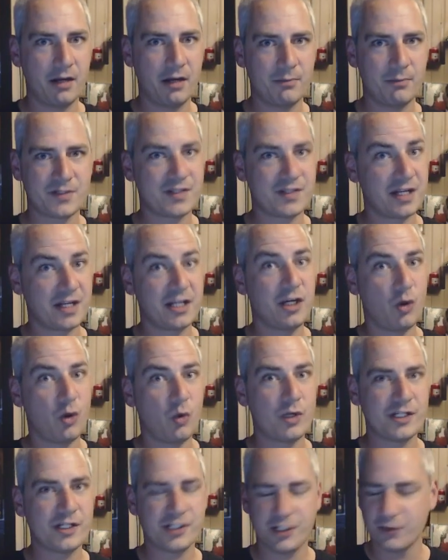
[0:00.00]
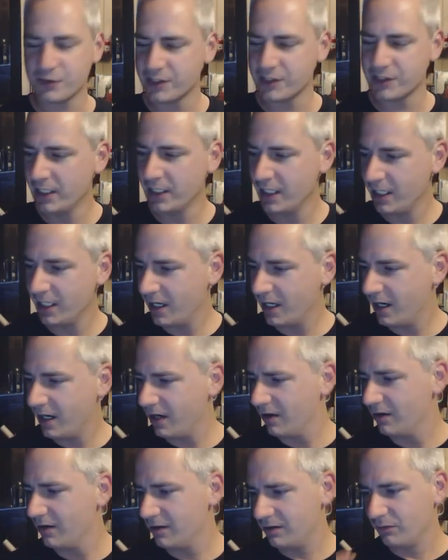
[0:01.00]
elements that he always used.
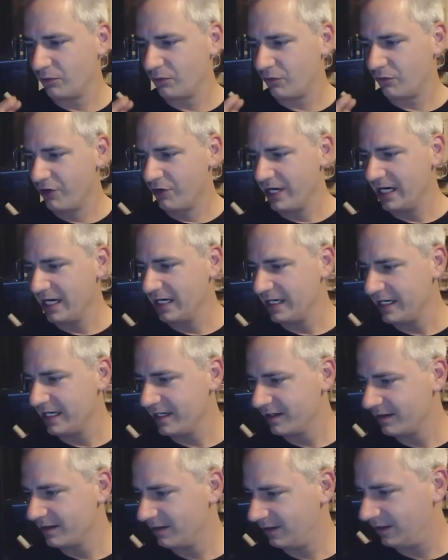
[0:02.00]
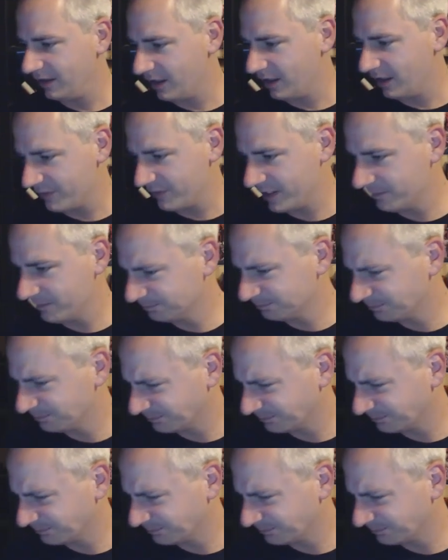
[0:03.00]
Really love it.